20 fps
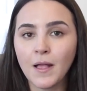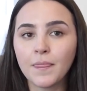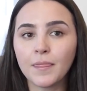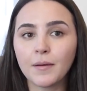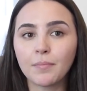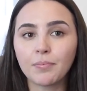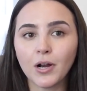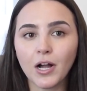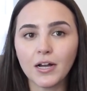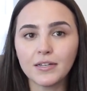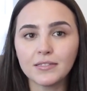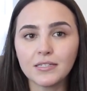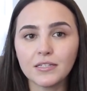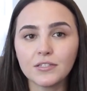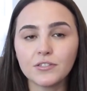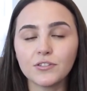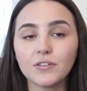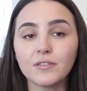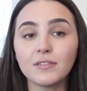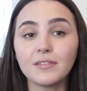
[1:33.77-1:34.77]
The
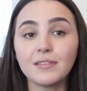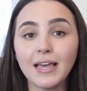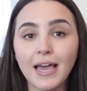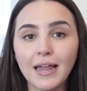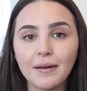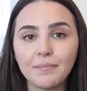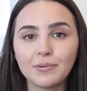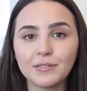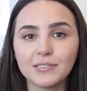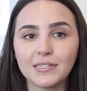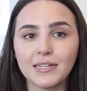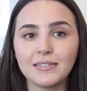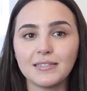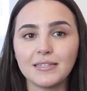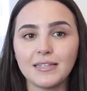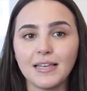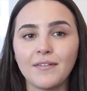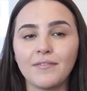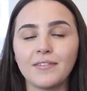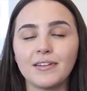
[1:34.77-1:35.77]
processor then presents
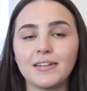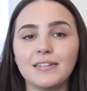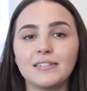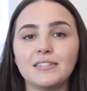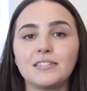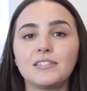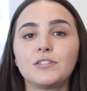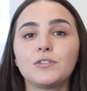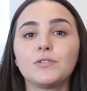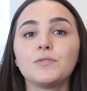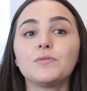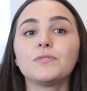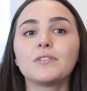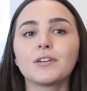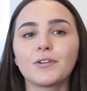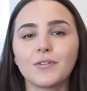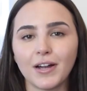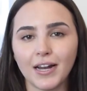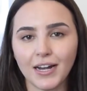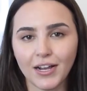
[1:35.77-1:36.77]
the evidence to
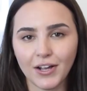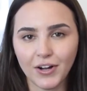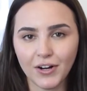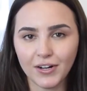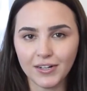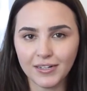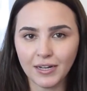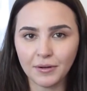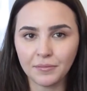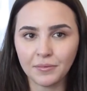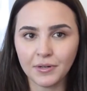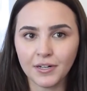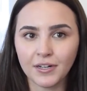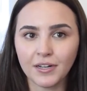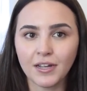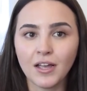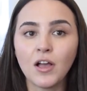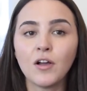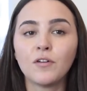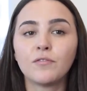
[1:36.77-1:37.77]
the credit card
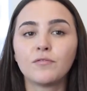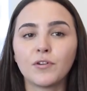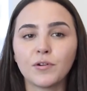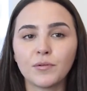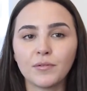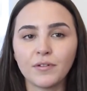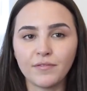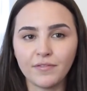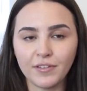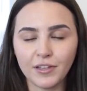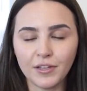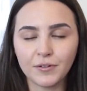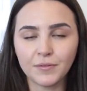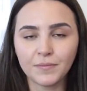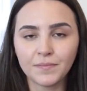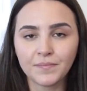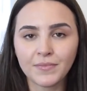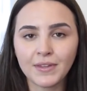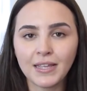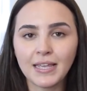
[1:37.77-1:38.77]
network for review.